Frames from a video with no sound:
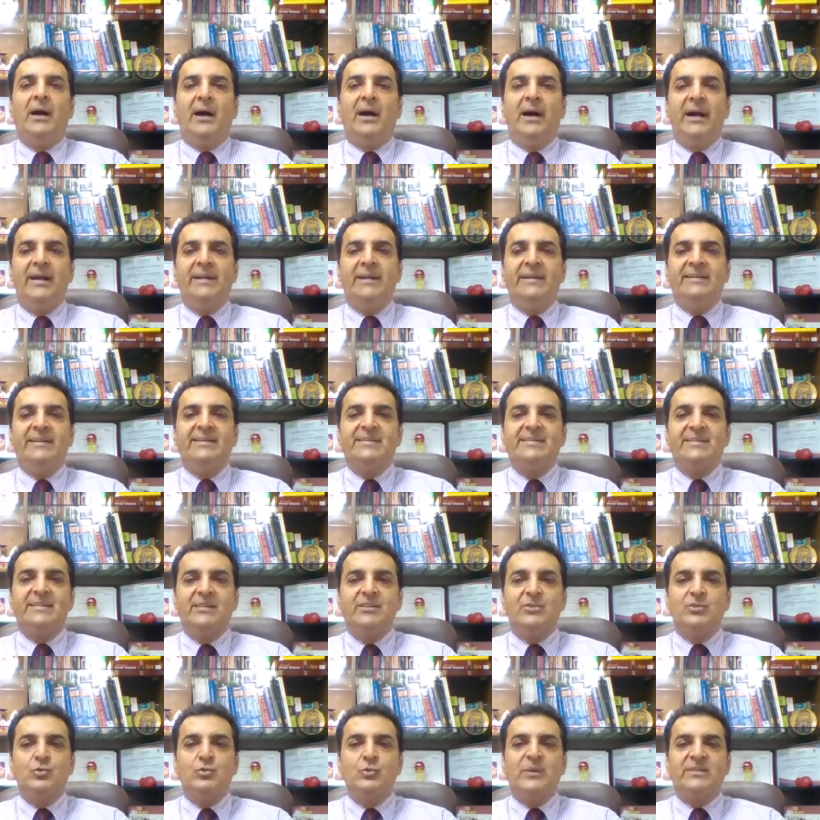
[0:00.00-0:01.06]

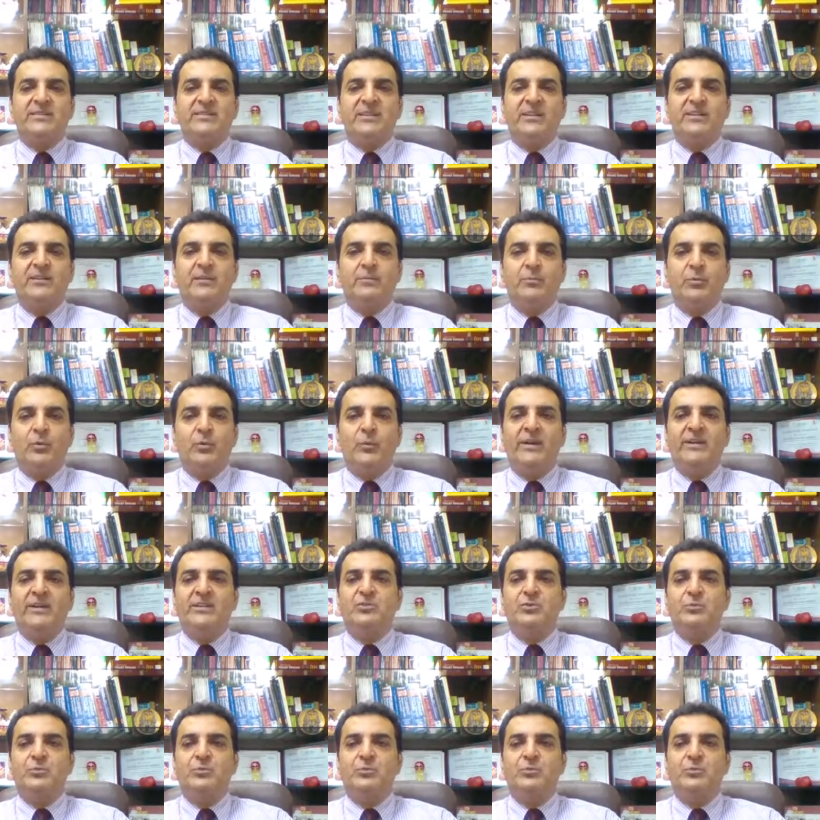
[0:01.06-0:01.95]
High-intensity rosuvastatin provides